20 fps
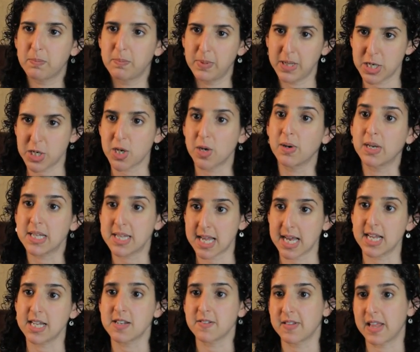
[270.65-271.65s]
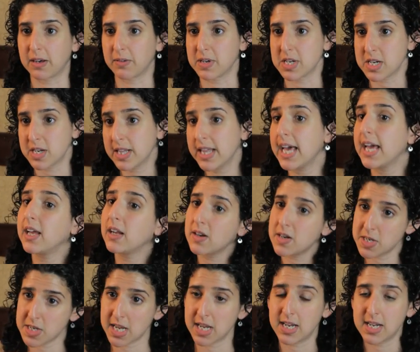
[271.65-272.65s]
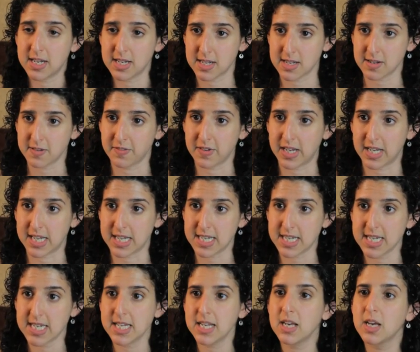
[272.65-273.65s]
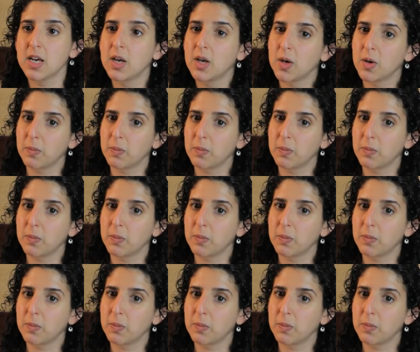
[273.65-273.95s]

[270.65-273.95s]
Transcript: be showing signs of language delay or signs of ASD,